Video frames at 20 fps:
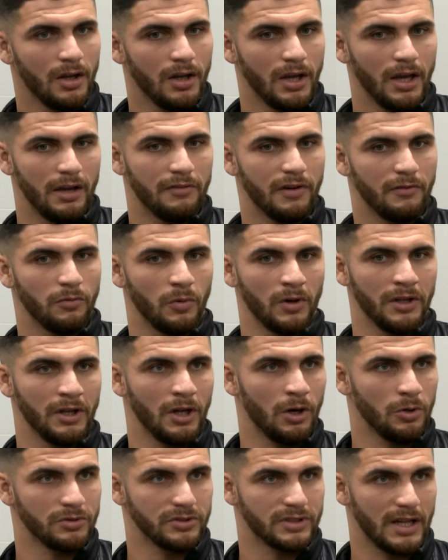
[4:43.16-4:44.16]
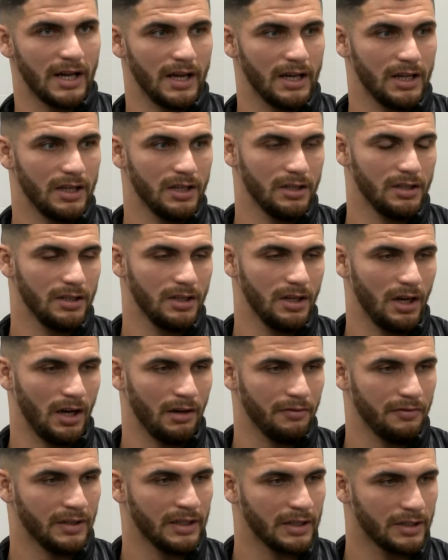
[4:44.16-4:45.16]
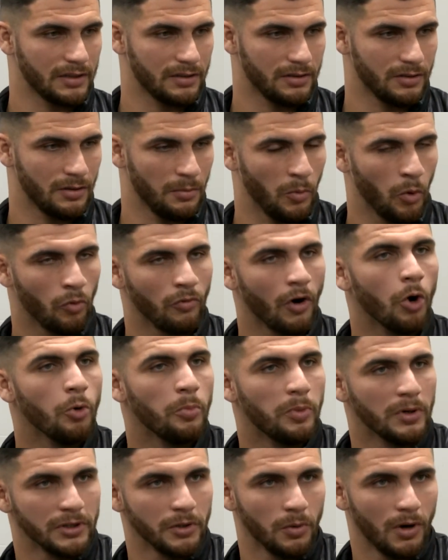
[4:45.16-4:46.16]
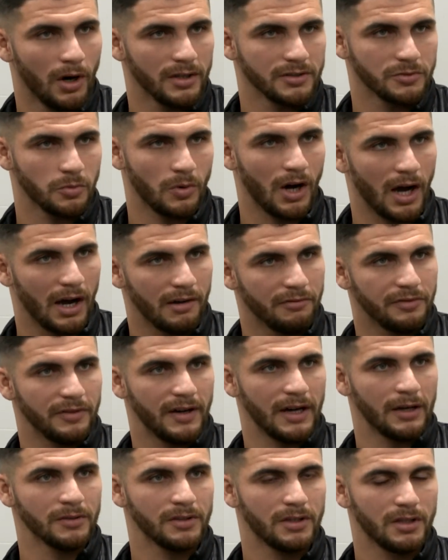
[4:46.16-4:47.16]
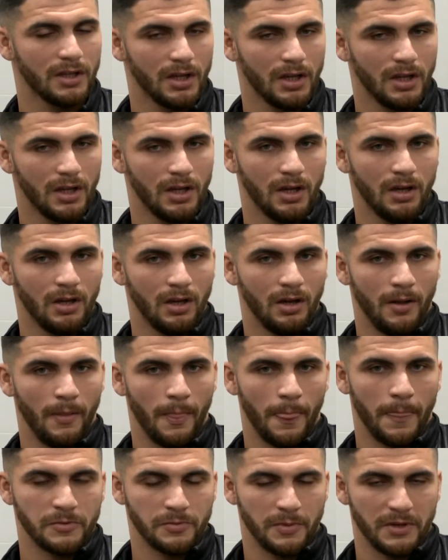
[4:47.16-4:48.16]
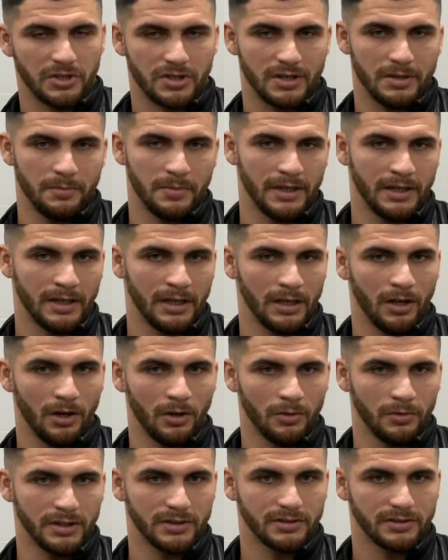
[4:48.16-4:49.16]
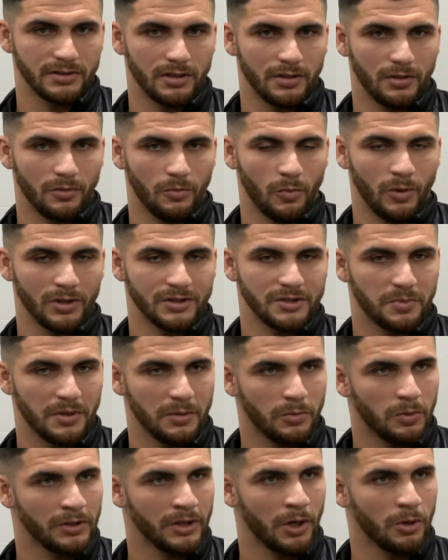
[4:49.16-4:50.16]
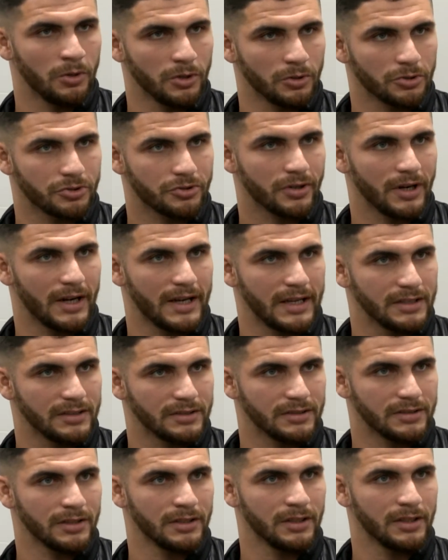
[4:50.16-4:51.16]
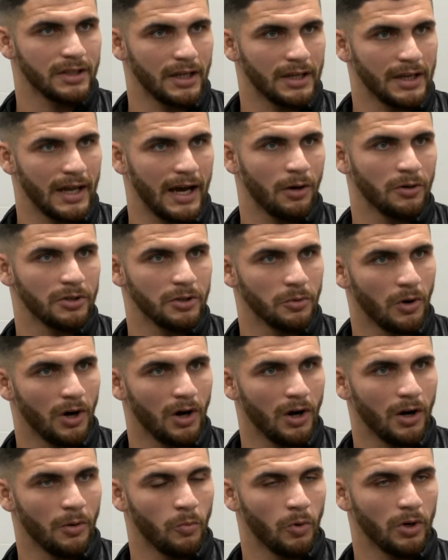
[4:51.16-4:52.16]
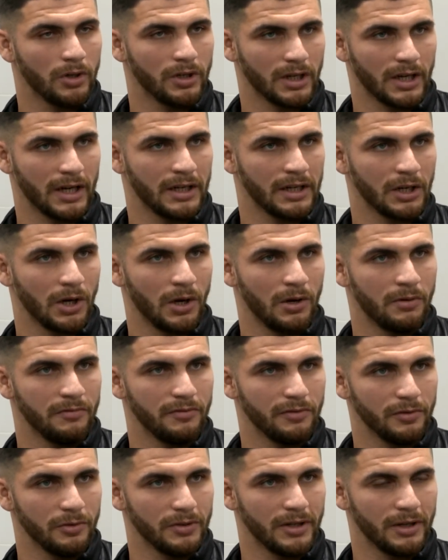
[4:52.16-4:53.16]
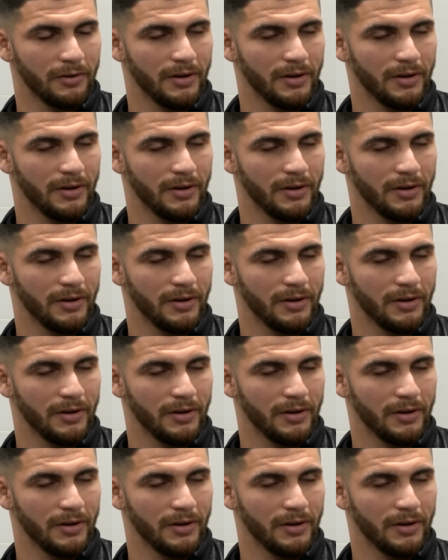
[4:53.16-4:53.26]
If everyone knows that, I think the more open you are is what I've found, especially being alone, is that once people know your traits and how you are and what you're kind of going through,